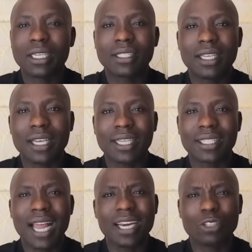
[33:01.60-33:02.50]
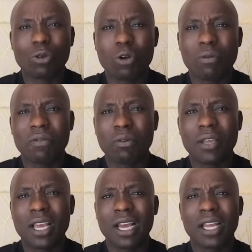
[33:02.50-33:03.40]
CS, Alice Wahome from
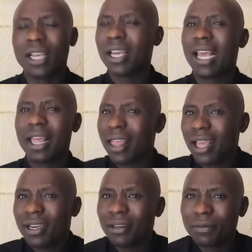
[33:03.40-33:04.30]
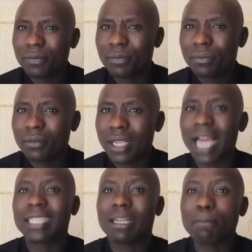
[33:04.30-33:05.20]
here. Then
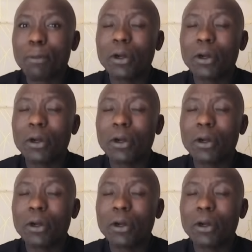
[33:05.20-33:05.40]
at some